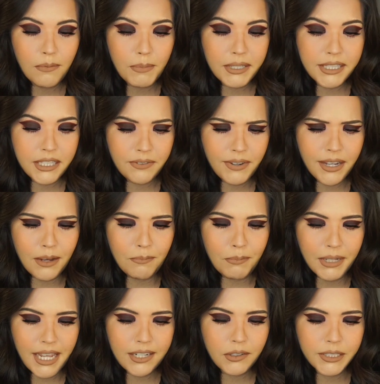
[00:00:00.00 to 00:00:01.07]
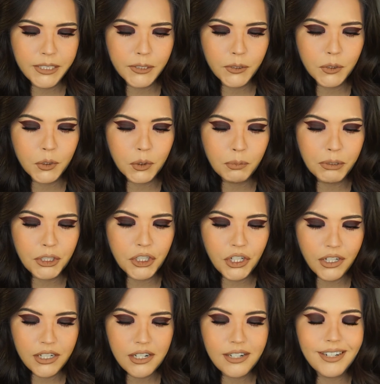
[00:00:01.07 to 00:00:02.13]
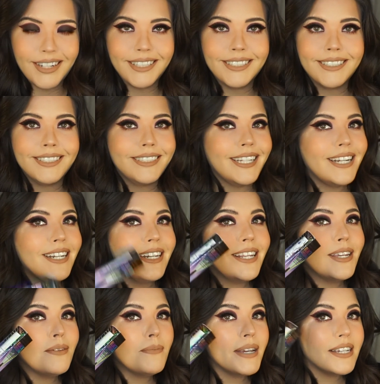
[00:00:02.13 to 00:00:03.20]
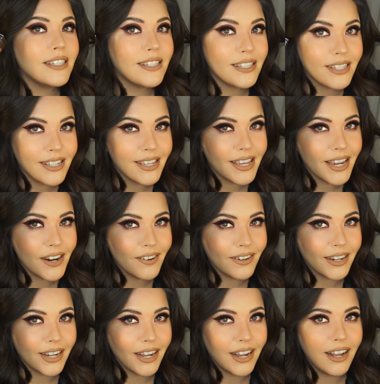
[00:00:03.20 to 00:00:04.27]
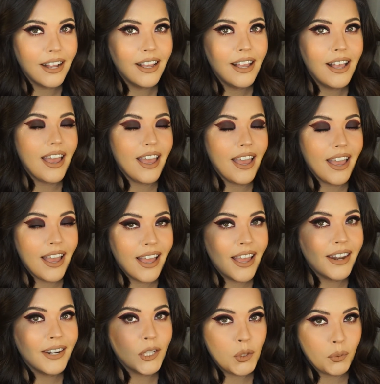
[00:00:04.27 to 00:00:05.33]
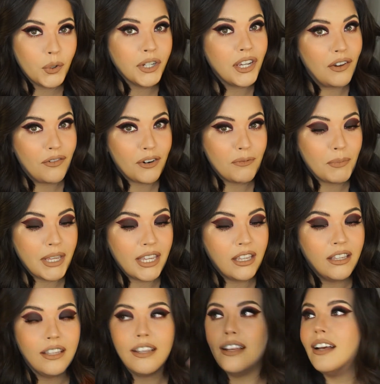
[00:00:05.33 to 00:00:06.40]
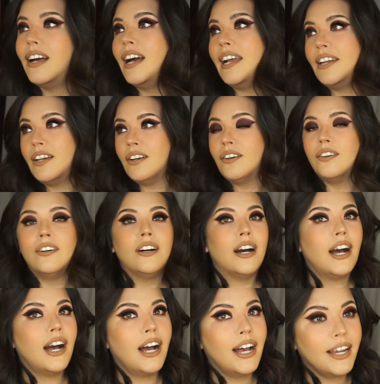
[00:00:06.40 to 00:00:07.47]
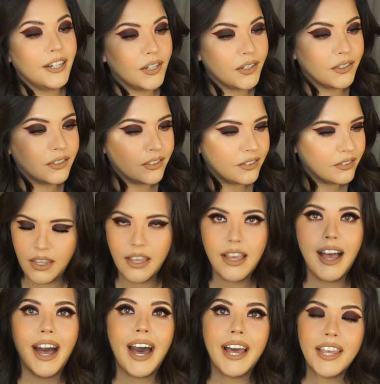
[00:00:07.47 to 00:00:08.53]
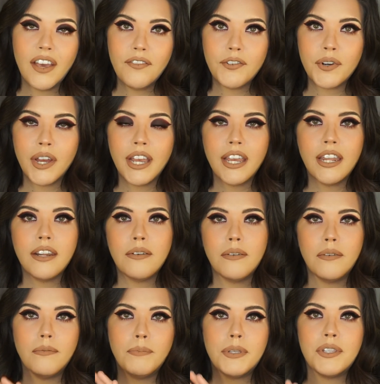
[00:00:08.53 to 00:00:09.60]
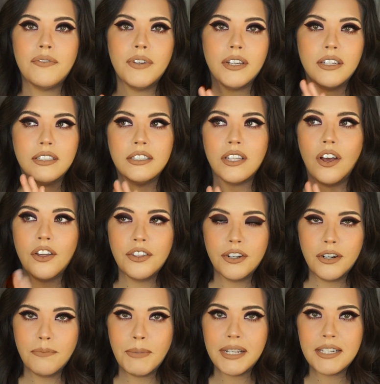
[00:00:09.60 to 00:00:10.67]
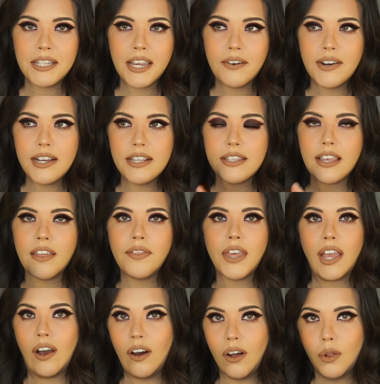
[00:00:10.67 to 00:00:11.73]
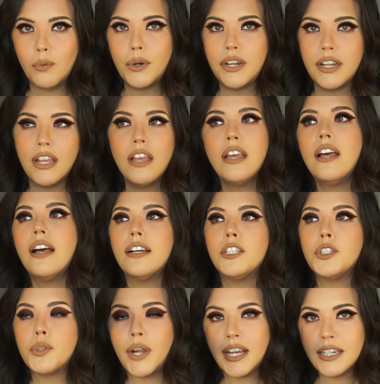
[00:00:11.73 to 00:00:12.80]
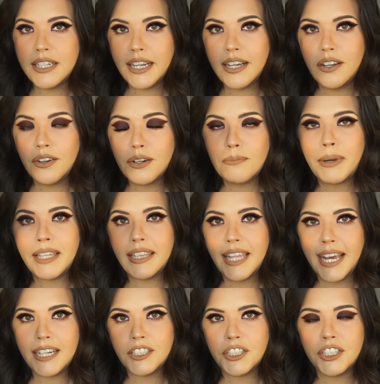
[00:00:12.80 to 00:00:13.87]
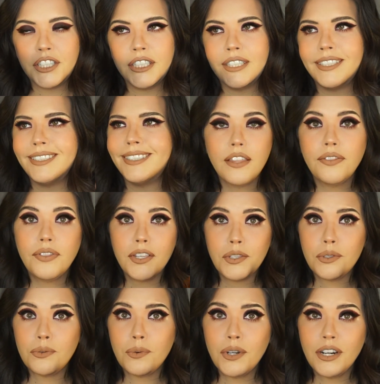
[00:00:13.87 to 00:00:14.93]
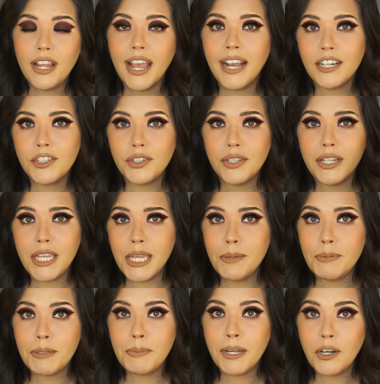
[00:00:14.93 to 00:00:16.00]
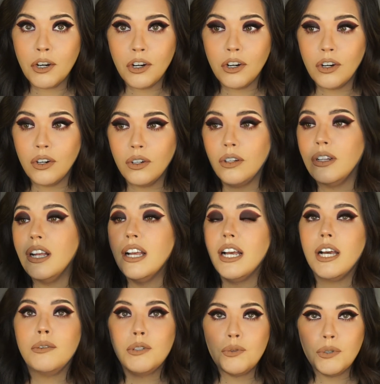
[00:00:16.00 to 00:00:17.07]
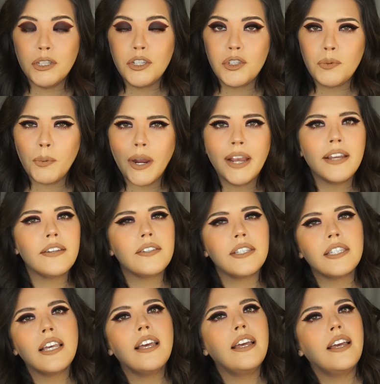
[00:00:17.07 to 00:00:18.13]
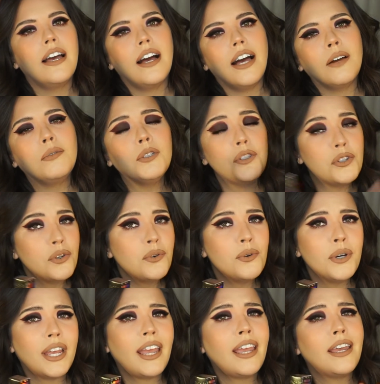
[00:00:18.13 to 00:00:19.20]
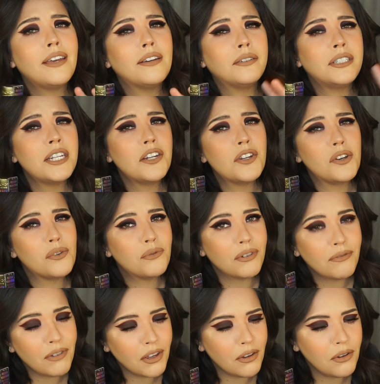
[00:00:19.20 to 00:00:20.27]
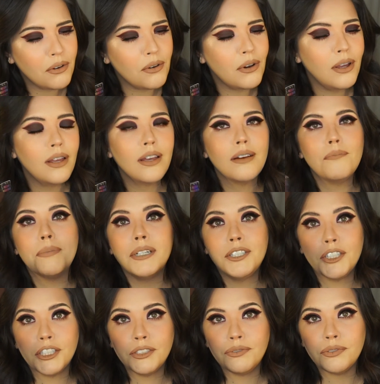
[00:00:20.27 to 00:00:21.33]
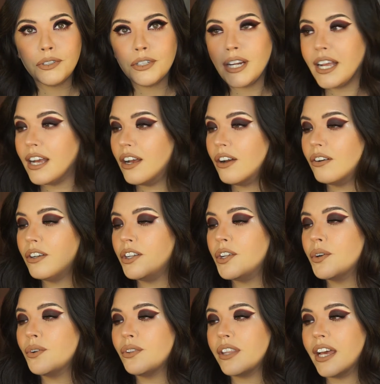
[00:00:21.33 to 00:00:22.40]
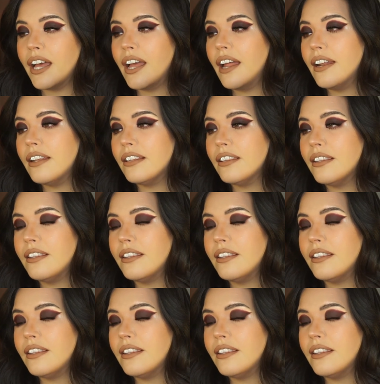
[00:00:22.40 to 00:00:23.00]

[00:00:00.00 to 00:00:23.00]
Pacifica Black Crystal Supercharged Extending Mascara, and it's working for me. I know. I have tried Pacifica's other mascaras, and they all would drag down my lashes. This one actually keeps my curl. I was really surprised. I will do a detailed review, but just for now, know that